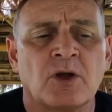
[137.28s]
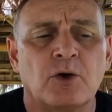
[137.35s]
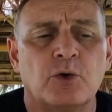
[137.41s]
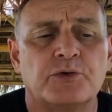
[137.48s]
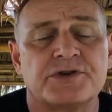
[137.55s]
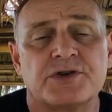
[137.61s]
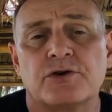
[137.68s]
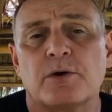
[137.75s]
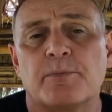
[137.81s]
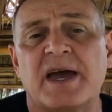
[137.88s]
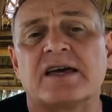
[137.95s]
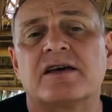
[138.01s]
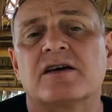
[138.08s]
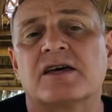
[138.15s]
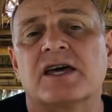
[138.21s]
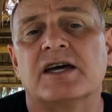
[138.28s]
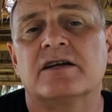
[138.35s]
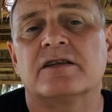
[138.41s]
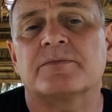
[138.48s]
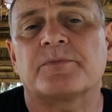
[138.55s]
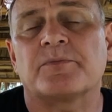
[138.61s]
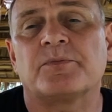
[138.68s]
Also, the bank
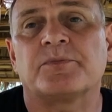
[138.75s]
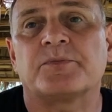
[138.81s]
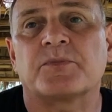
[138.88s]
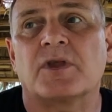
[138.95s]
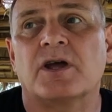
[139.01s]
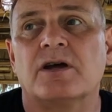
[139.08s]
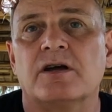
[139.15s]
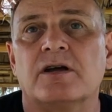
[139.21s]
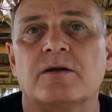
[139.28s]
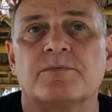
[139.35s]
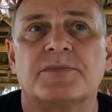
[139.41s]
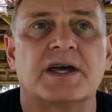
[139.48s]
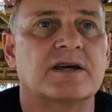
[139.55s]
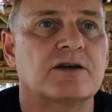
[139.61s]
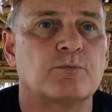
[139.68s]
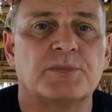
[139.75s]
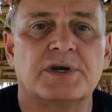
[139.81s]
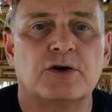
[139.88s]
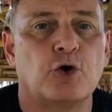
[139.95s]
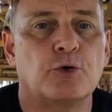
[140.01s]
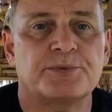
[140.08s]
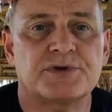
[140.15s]
account, that can be
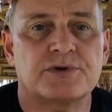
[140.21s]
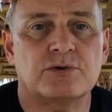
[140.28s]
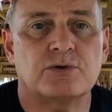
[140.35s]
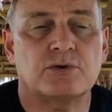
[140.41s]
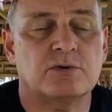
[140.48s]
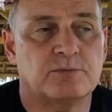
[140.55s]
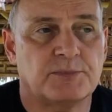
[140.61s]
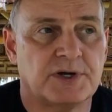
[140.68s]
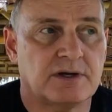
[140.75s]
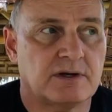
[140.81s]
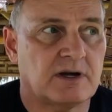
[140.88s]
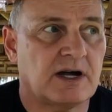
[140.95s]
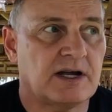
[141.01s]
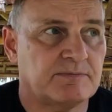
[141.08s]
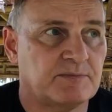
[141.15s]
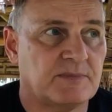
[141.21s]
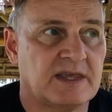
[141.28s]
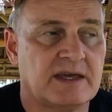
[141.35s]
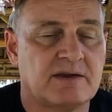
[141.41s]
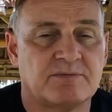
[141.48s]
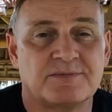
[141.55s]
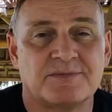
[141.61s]
optional, but
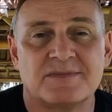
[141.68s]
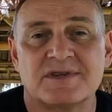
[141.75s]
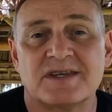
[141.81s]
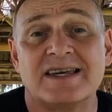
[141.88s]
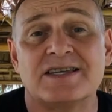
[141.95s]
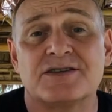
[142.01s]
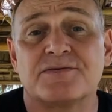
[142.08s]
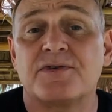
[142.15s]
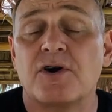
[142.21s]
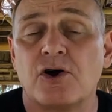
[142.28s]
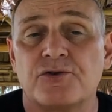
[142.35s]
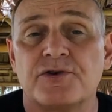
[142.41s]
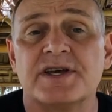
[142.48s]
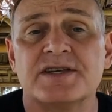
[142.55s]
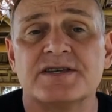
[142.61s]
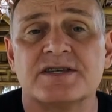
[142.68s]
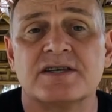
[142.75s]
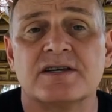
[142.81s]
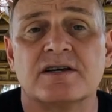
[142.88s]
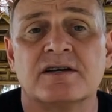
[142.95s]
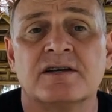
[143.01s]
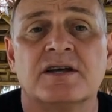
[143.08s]
it is far
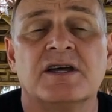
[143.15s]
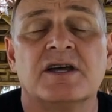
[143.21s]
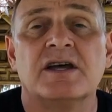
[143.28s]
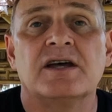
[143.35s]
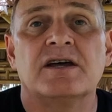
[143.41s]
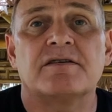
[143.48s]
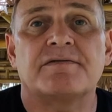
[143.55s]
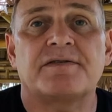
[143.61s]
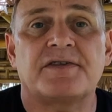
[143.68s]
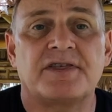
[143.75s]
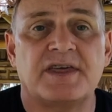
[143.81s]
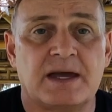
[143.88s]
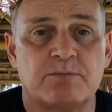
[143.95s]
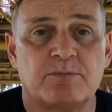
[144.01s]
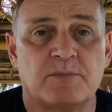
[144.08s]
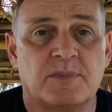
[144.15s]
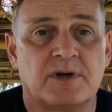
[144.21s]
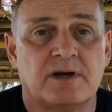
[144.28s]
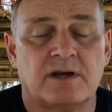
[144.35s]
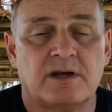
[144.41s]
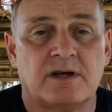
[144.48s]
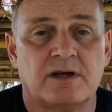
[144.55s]
easier for them
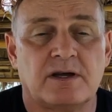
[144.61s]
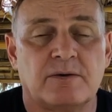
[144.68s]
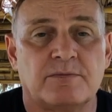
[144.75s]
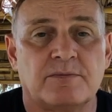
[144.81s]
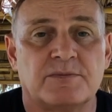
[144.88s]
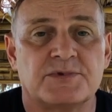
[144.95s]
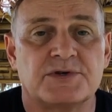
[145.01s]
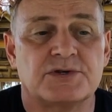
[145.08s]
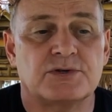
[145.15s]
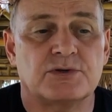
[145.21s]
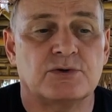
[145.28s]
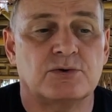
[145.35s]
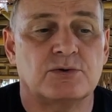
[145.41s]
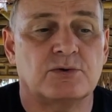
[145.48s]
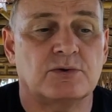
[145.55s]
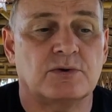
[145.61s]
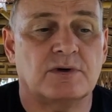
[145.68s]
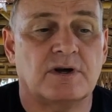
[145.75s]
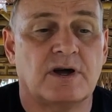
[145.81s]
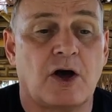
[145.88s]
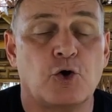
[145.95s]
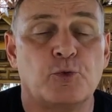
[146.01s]
to
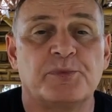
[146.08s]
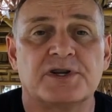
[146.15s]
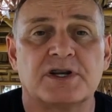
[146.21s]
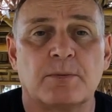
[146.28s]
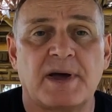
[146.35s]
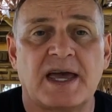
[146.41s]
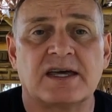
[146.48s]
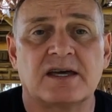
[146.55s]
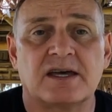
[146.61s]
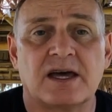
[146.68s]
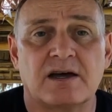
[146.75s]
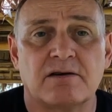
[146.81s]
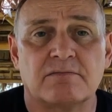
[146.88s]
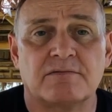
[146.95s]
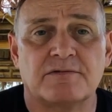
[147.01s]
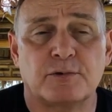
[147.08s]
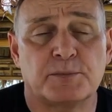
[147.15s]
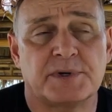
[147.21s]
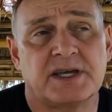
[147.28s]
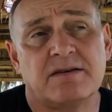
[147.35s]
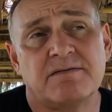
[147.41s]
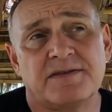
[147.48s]
open a bank account for
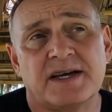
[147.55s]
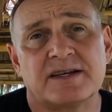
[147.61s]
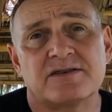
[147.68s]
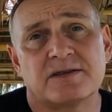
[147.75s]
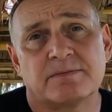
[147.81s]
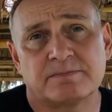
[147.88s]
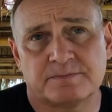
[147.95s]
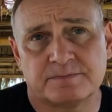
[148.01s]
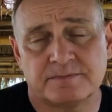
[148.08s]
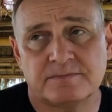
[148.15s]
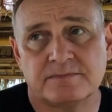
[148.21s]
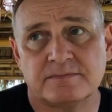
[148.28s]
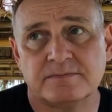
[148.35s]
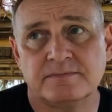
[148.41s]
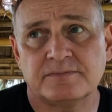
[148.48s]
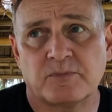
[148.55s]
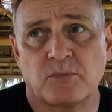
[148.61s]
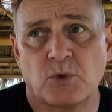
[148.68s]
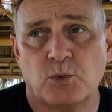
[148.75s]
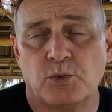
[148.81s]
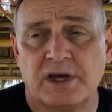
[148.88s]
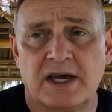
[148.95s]
me. In fact,
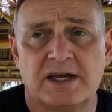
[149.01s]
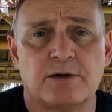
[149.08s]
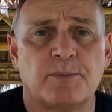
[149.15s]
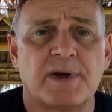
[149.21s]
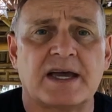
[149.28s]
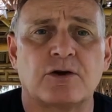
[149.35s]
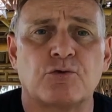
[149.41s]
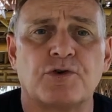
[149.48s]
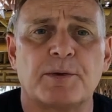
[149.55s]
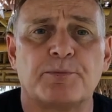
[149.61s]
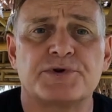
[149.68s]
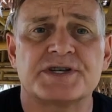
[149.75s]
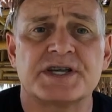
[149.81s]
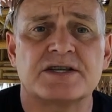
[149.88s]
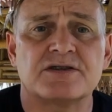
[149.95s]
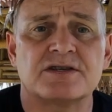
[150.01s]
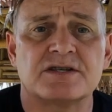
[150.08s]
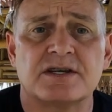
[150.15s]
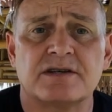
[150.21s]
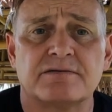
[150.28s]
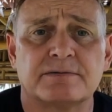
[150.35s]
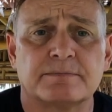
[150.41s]
we had a bank
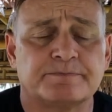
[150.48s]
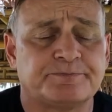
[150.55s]
representative